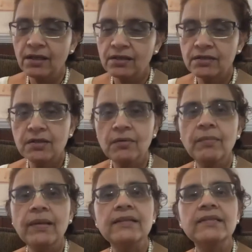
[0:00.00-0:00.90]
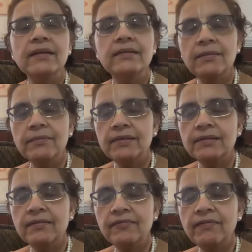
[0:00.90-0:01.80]
So let's take some
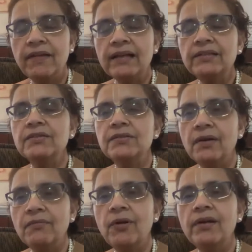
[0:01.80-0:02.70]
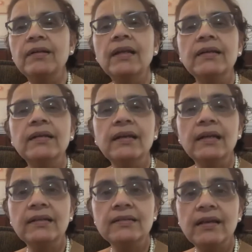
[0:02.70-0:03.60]
reflections on what that did
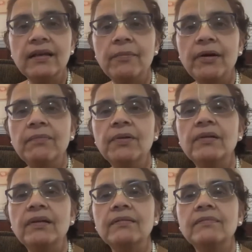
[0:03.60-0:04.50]
others think about plural.